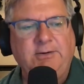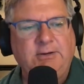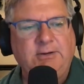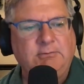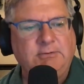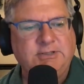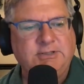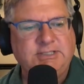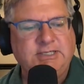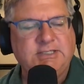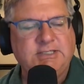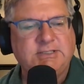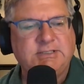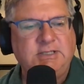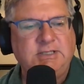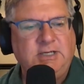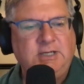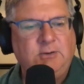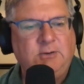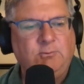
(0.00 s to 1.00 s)
There were 6
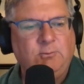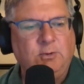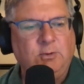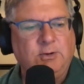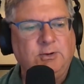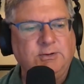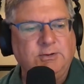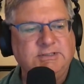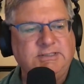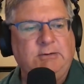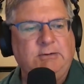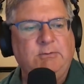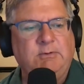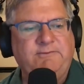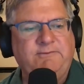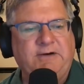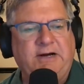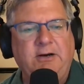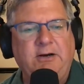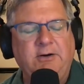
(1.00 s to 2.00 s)
workers that were
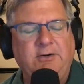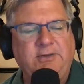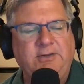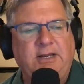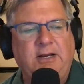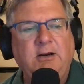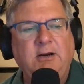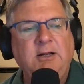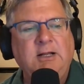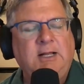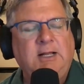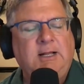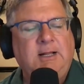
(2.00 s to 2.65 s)
fired there.